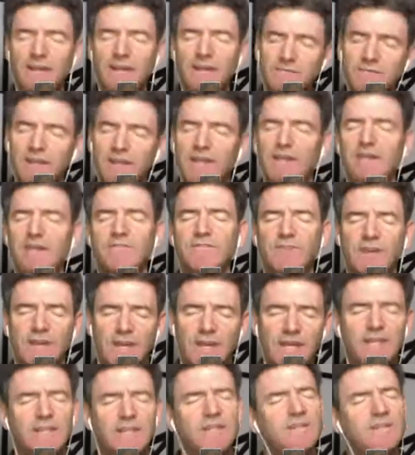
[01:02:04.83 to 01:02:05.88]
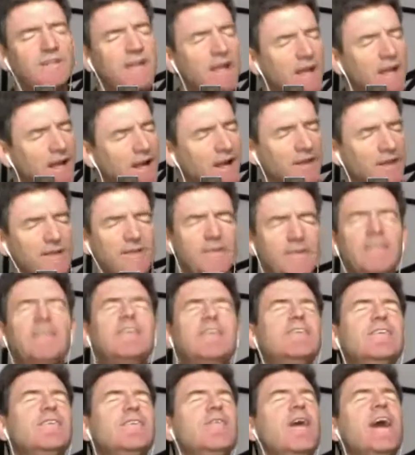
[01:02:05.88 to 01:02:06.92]
of living, a
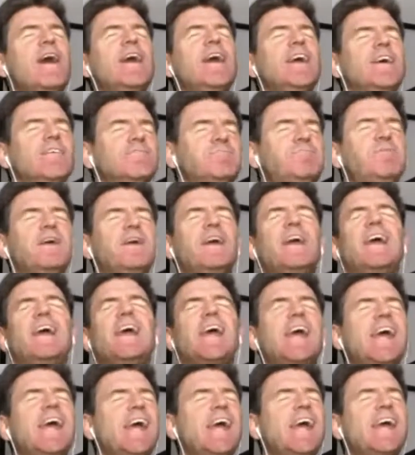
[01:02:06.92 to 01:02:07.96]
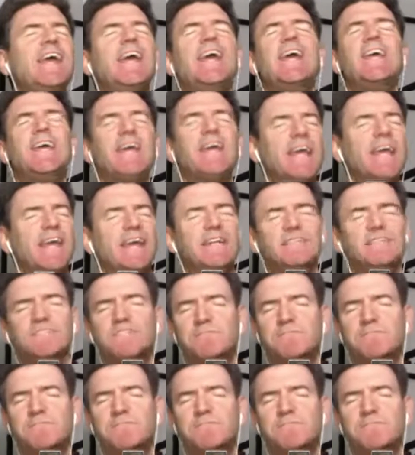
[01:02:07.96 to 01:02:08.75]
new way of being.